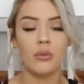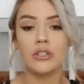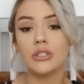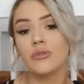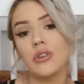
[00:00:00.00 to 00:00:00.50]
We
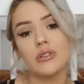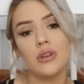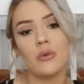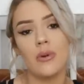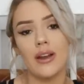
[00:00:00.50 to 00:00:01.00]
just feel
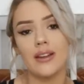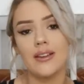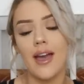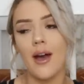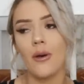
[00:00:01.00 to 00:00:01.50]
so ready
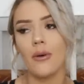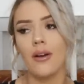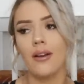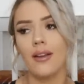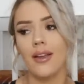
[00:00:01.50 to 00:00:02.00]

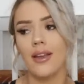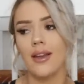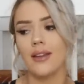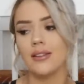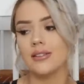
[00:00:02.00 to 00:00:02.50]
now
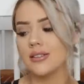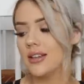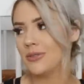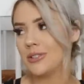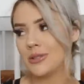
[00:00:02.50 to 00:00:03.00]
and
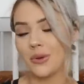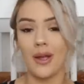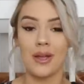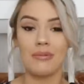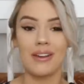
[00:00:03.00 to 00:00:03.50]
we just
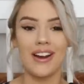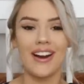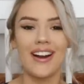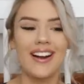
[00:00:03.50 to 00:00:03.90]
want him here.